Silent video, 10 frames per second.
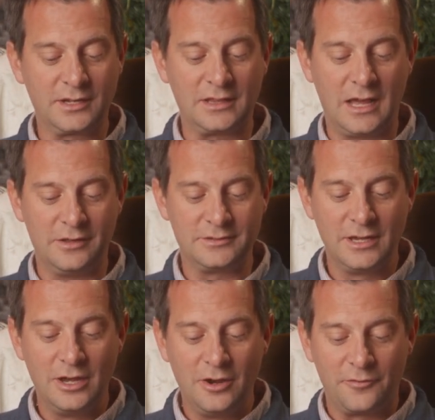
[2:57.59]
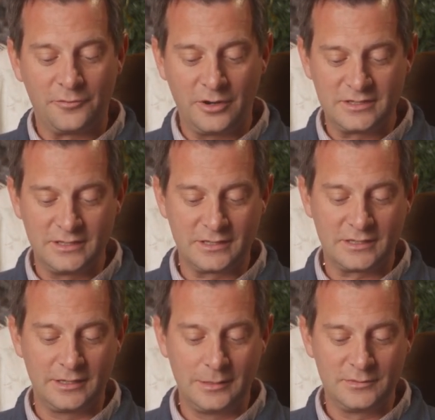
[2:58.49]
the clouds, Frosty
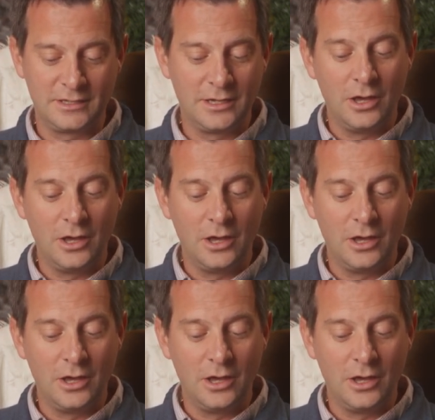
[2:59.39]
exclaimed,